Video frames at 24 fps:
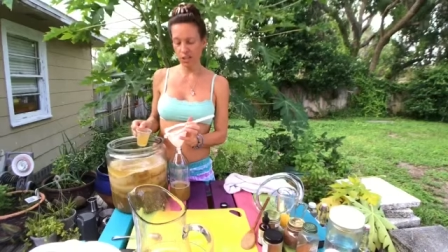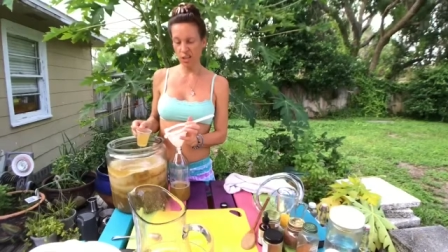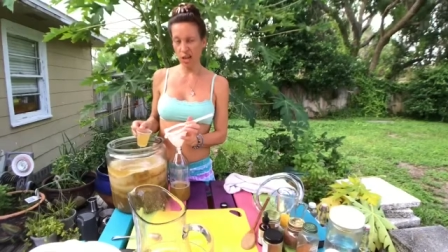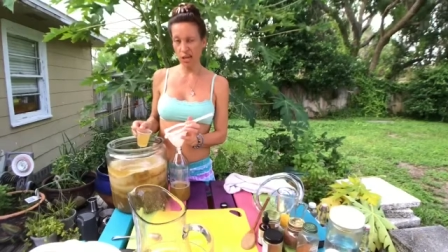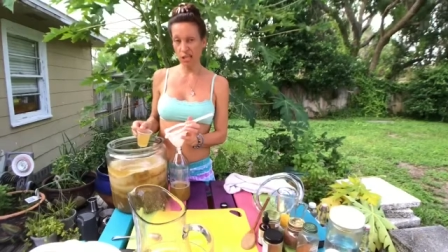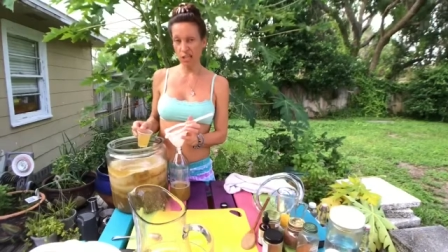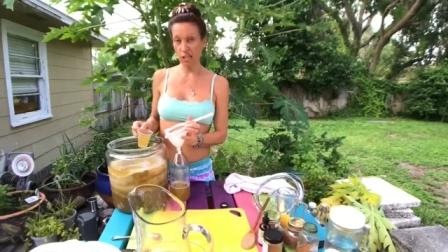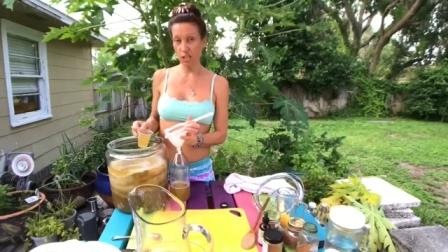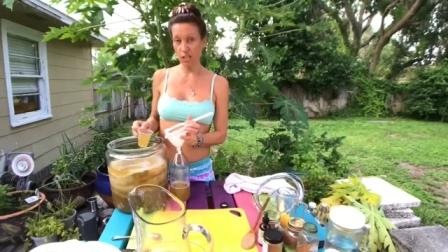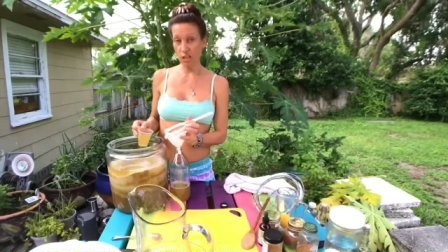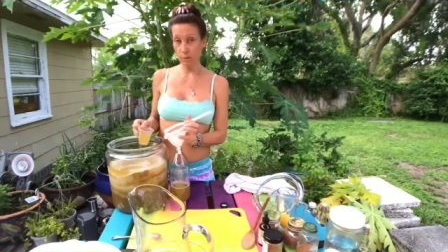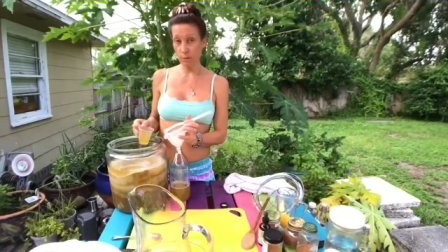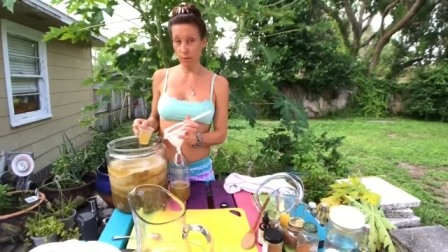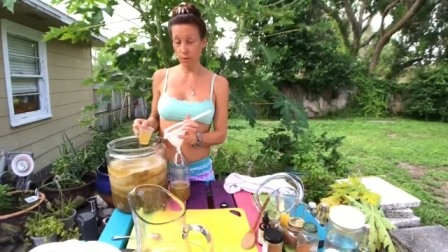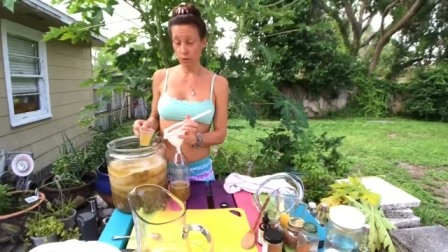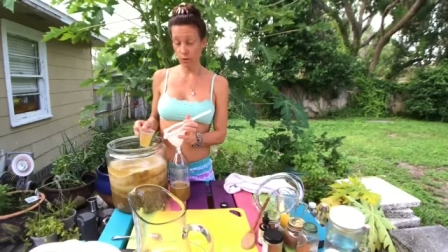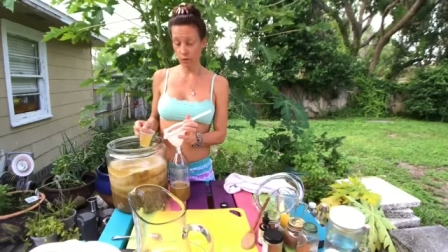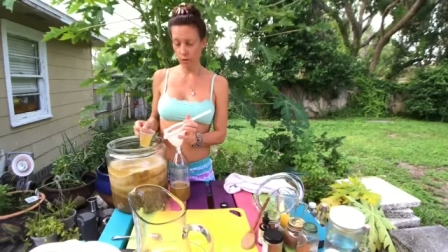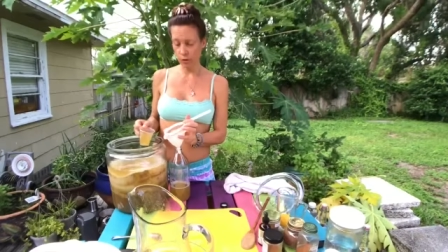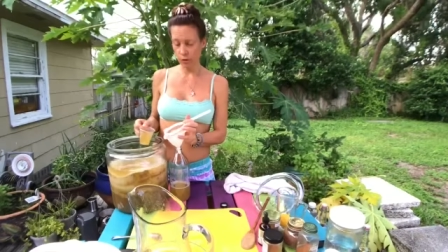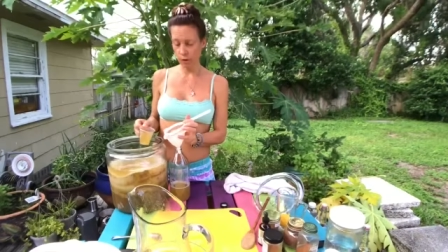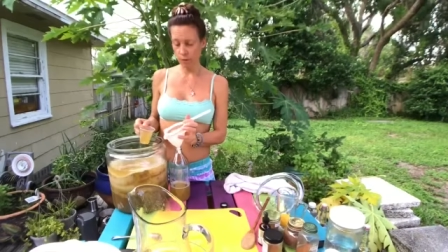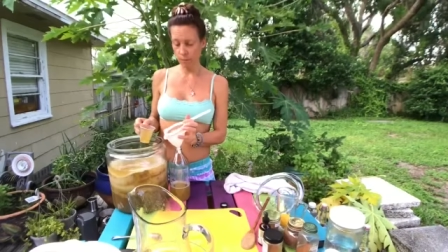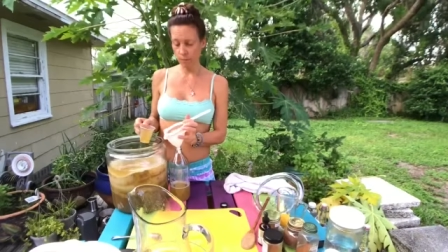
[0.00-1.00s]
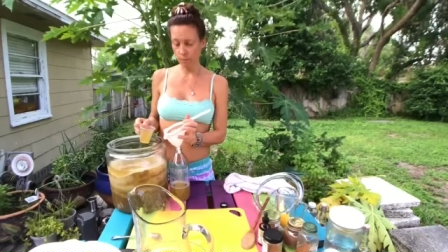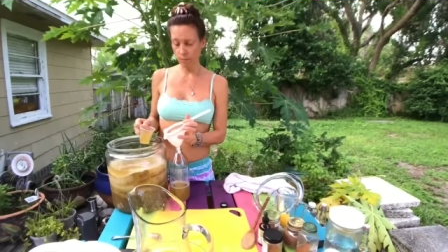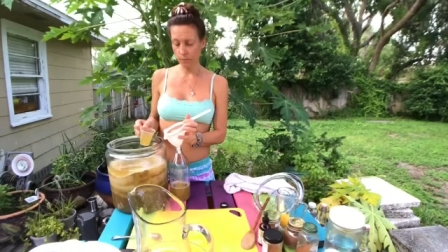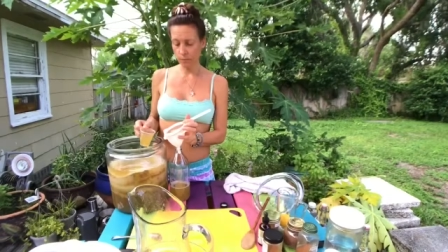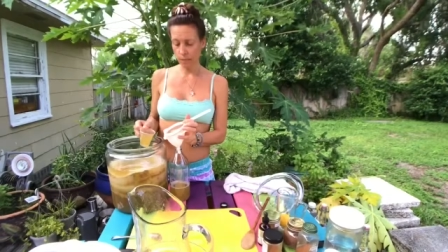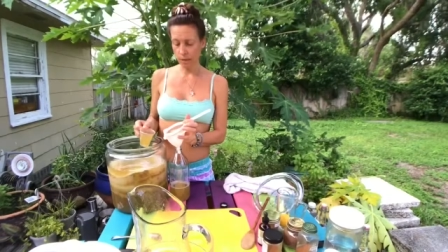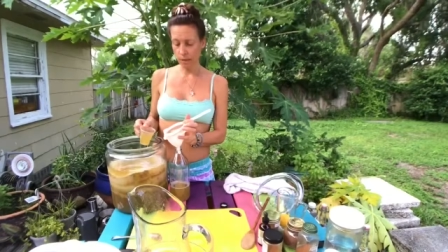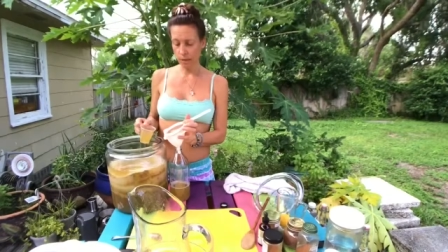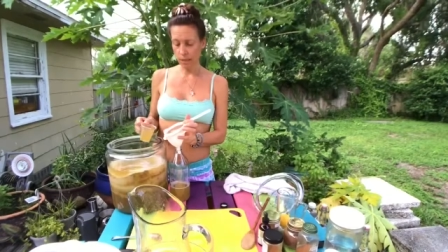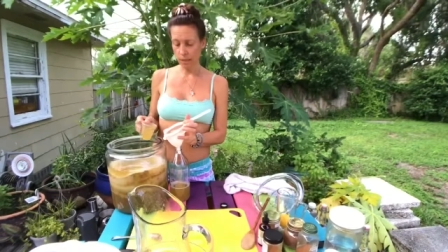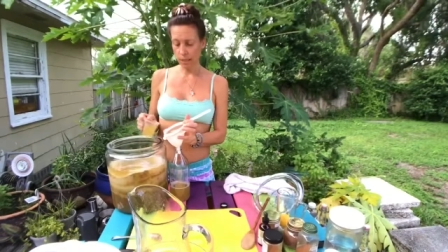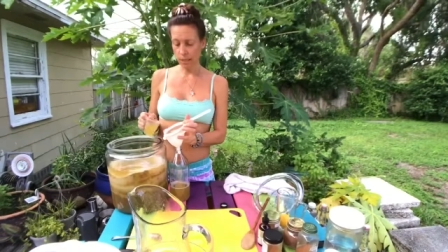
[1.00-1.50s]
lot smoother,
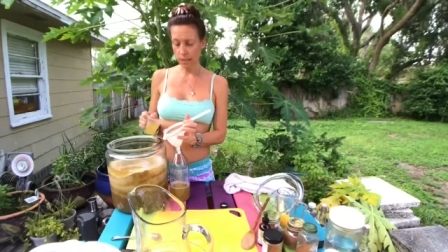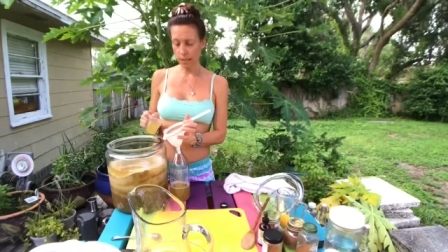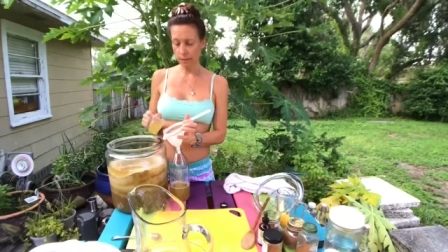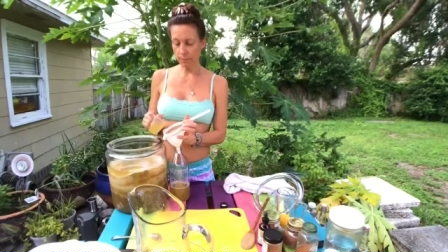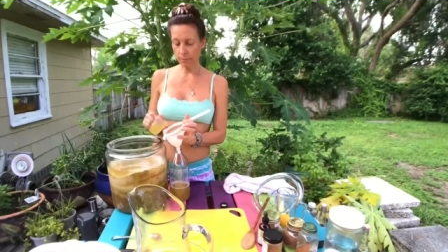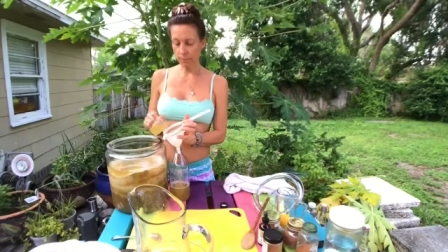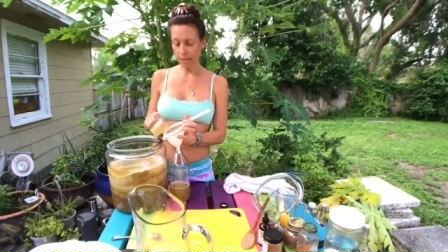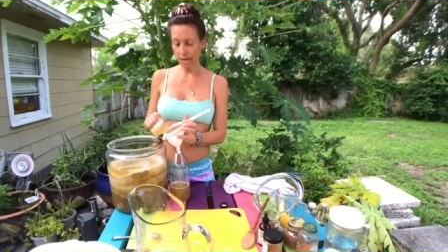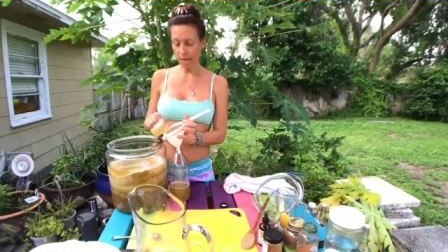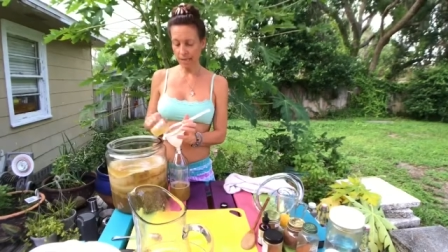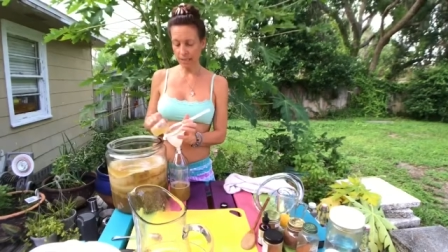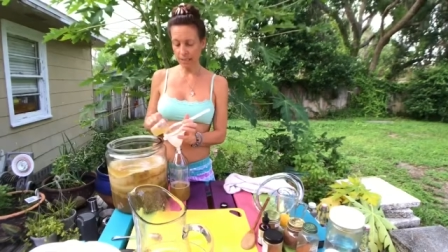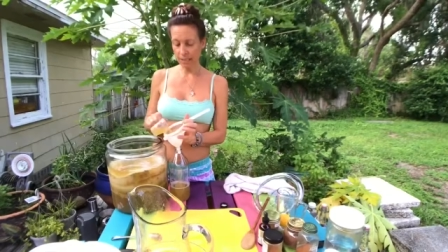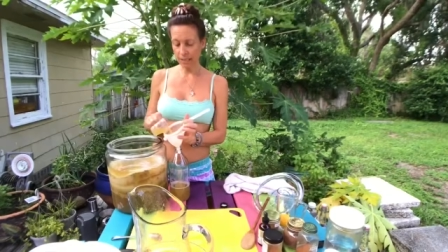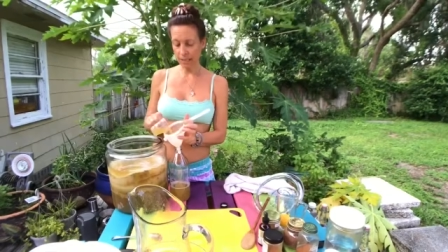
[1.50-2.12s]
and the black